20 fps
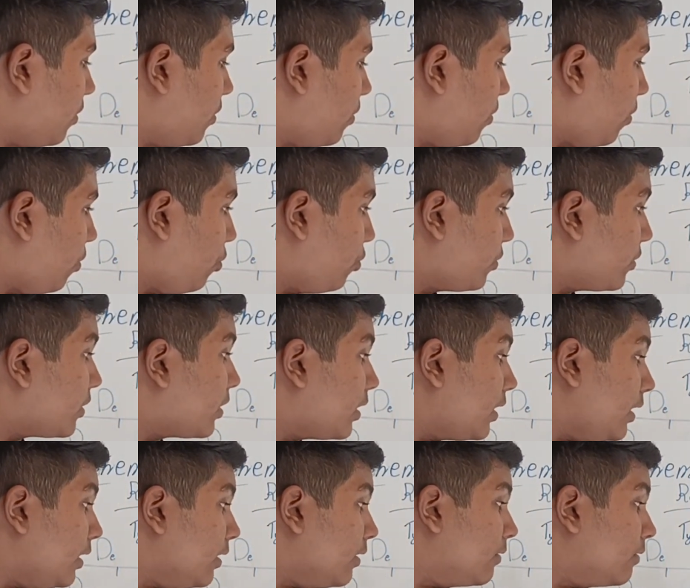O3
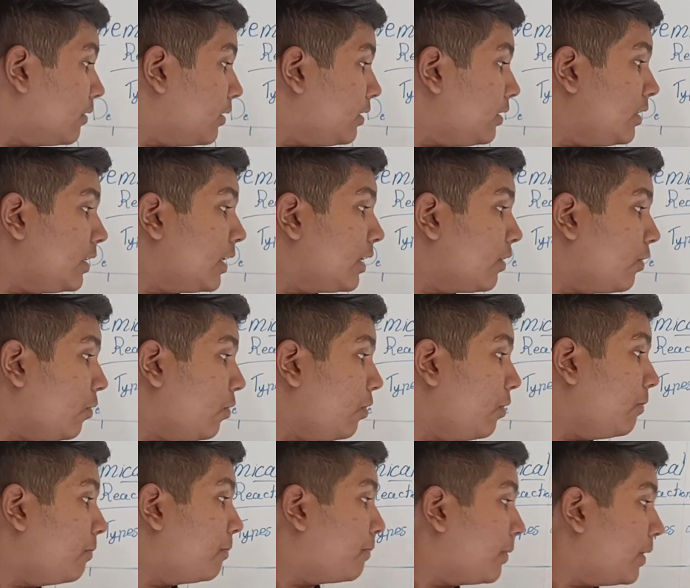here O
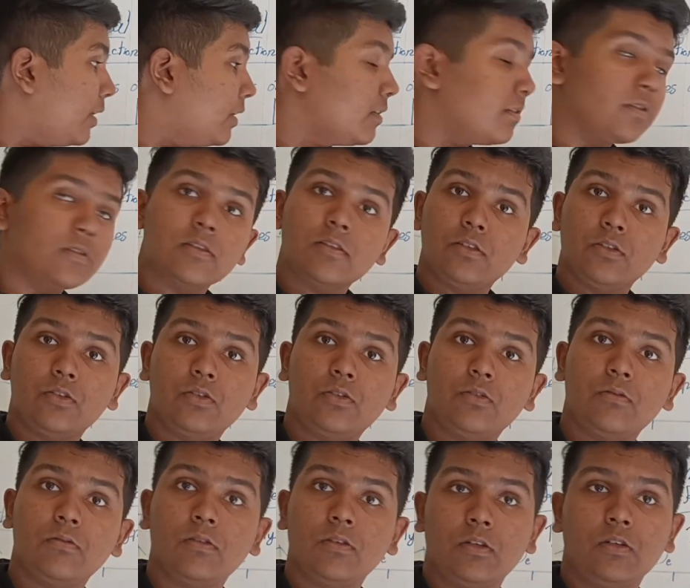plus
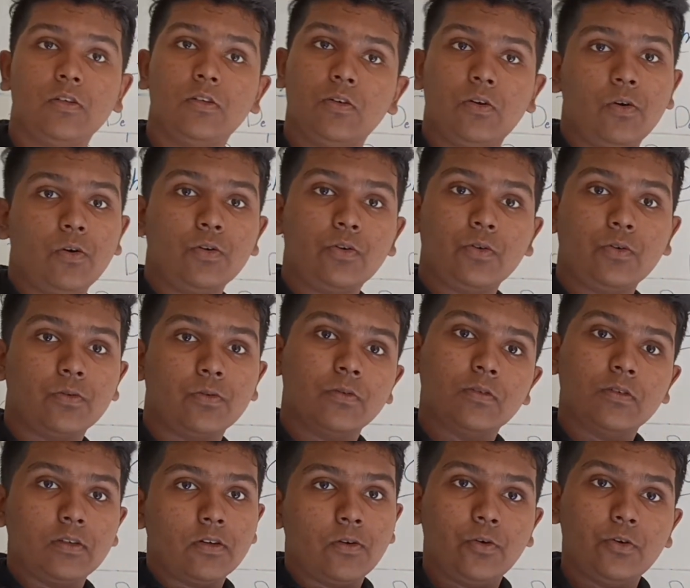O2,
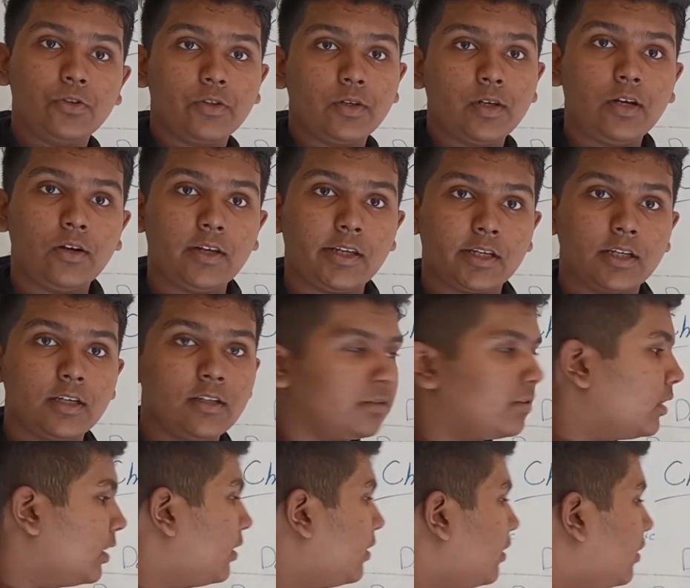O3 mean.
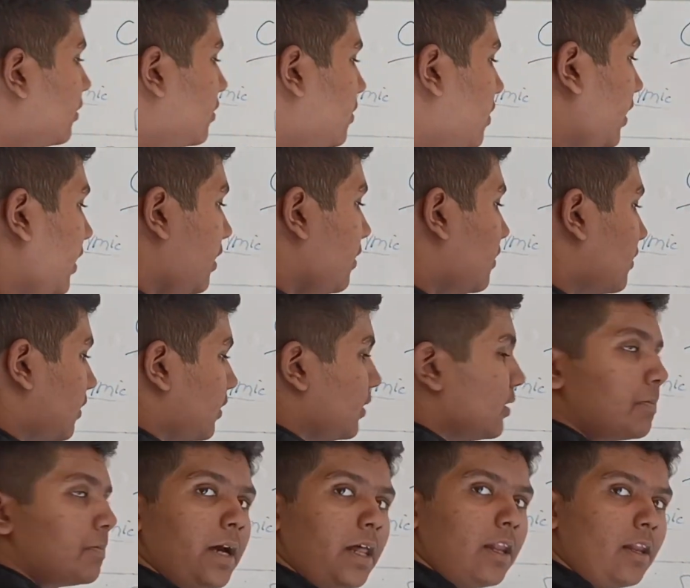So hence is
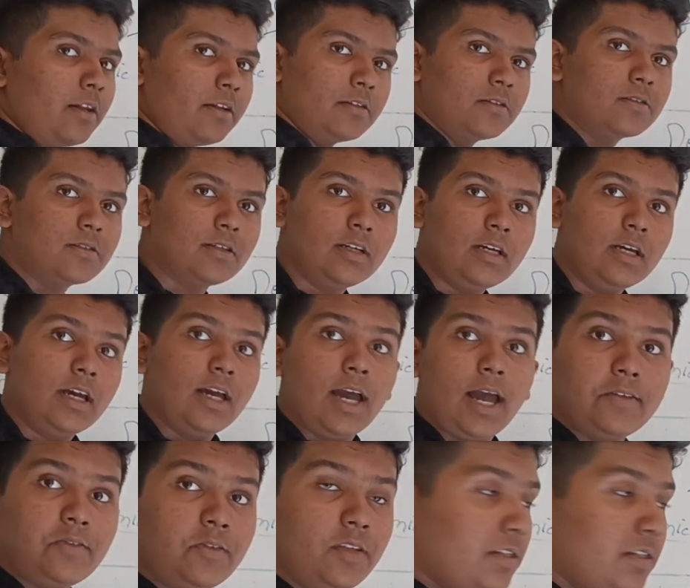balanced,
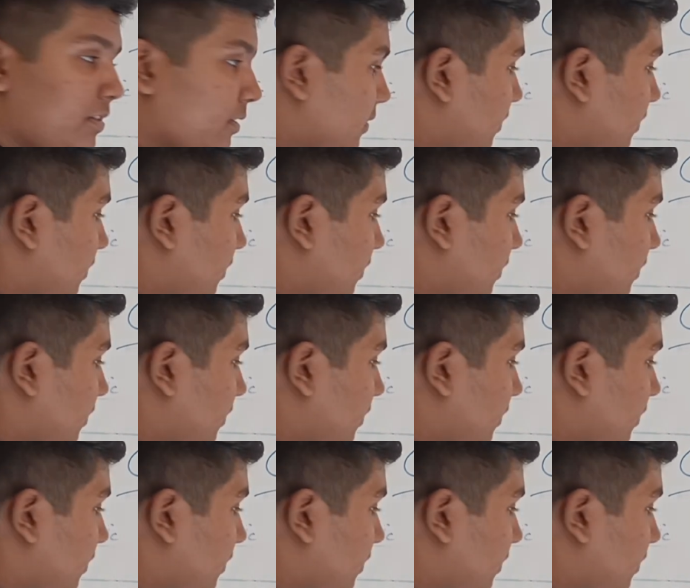and this